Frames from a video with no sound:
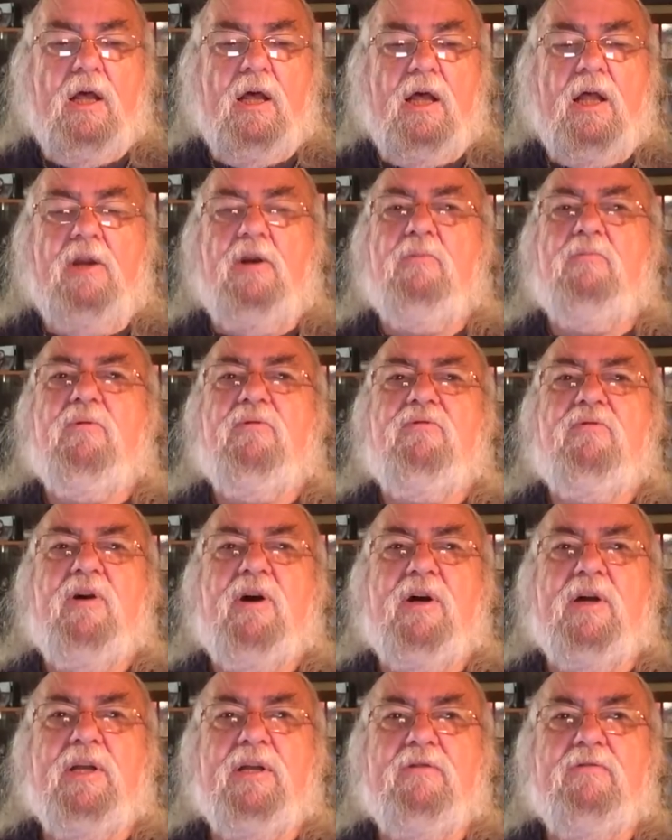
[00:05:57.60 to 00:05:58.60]
And number
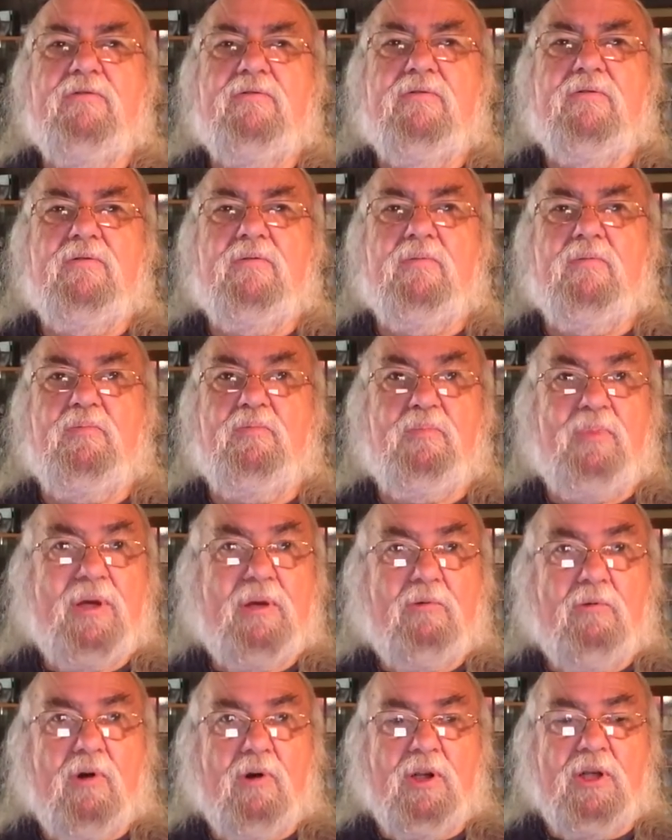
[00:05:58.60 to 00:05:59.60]
five,
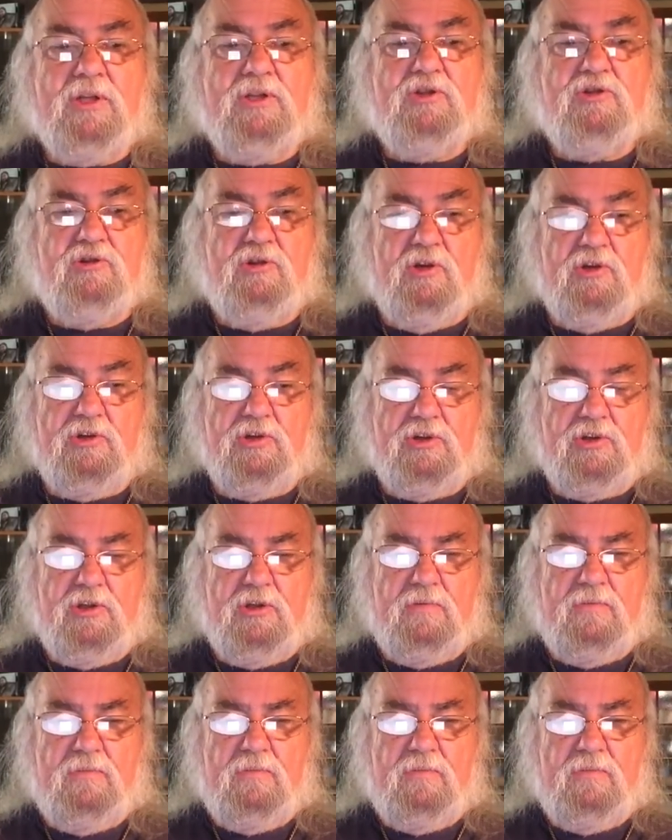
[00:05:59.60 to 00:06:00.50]
big one, is trust.